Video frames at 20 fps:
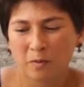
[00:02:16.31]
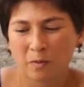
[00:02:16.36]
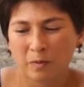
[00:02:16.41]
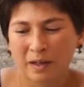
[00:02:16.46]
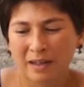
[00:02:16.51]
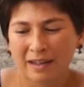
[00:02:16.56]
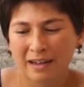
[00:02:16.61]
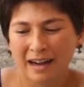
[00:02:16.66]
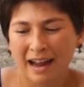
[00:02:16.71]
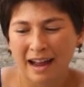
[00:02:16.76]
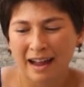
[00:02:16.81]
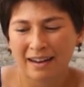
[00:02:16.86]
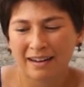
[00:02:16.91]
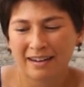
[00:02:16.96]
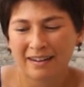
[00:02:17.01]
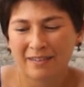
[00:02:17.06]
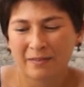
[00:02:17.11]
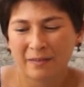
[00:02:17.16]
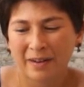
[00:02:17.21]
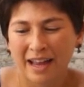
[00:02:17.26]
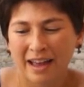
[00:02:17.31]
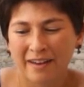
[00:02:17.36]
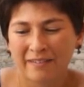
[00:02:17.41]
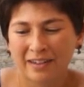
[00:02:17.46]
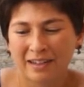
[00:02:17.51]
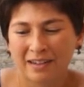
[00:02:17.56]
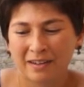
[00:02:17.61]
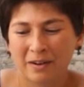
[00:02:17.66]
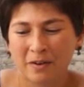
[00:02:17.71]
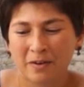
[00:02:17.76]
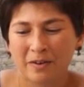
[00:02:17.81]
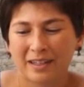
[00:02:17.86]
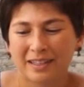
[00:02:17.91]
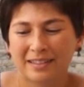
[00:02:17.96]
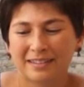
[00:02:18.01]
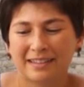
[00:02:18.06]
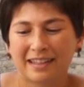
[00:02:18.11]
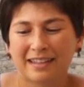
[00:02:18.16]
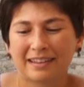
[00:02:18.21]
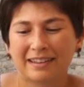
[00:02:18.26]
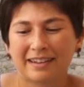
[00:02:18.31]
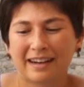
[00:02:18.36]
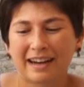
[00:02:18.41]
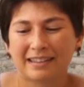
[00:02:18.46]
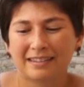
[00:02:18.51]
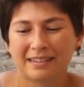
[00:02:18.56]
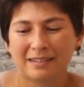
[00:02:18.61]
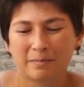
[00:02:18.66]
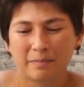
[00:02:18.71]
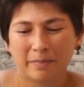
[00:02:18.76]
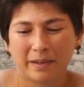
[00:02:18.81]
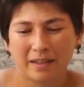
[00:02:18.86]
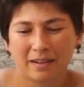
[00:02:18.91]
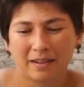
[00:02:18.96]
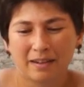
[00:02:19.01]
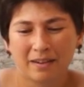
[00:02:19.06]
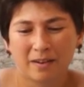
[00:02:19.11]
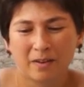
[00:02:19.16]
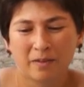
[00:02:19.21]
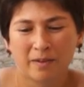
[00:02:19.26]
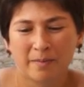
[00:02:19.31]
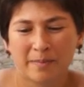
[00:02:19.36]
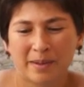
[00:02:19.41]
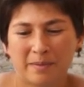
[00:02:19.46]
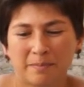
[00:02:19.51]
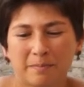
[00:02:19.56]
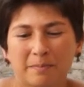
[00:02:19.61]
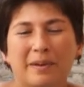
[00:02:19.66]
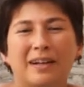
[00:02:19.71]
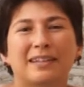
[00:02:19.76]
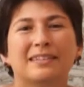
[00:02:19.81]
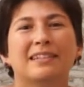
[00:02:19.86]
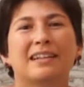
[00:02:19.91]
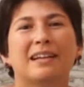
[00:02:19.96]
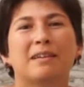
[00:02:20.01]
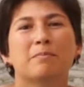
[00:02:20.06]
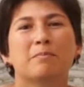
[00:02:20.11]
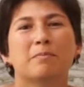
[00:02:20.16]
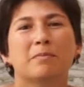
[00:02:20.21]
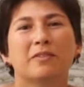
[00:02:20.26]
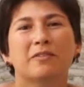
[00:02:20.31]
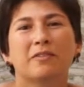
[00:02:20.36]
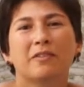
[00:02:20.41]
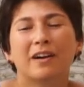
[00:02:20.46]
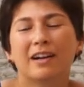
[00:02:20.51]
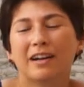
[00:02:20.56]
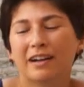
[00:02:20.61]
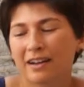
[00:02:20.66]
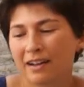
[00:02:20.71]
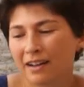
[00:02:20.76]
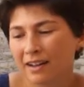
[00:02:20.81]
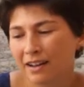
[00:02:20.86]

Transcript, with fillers: we're not, we haven't noticed that there hasn't been a woman president before.